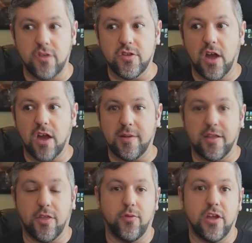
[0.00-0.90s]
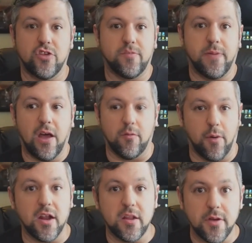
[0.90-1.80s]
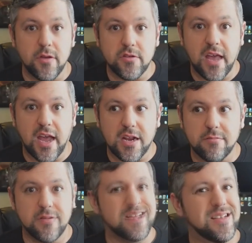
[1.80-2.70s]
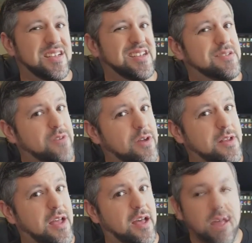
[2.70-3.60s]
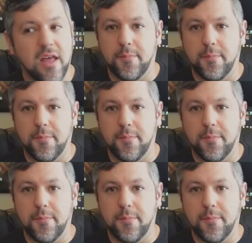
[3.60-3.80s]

Are you talking about a 300-pound bodybuilder attacking them? Probably not.